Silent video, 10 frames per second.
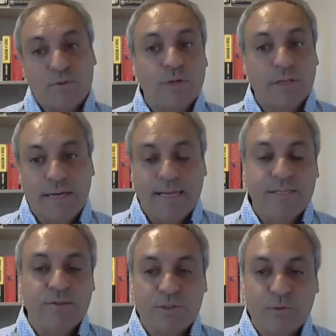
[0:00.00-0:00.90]
were going to lend
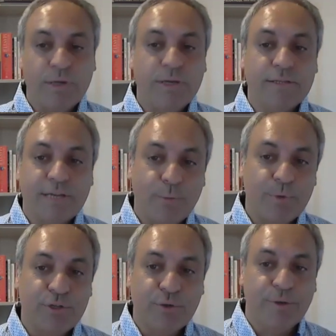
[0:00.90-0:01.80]
you some money to help
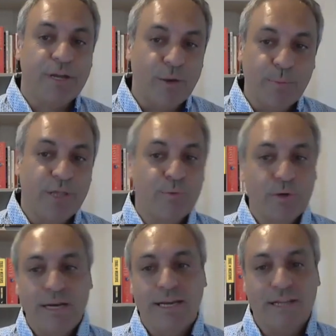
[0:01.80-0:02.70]
you do it up, but they
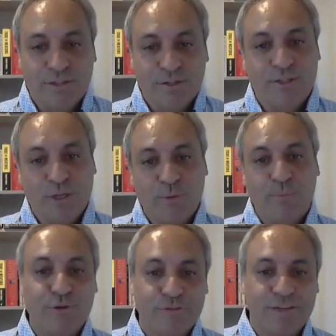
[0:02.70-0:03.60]
wouldn't lend it to you till you
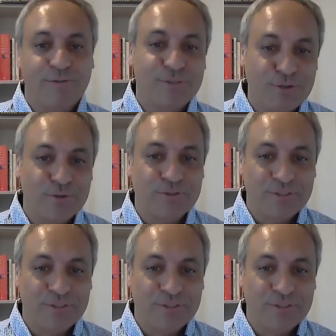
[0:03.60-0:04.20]
prove that it was yours.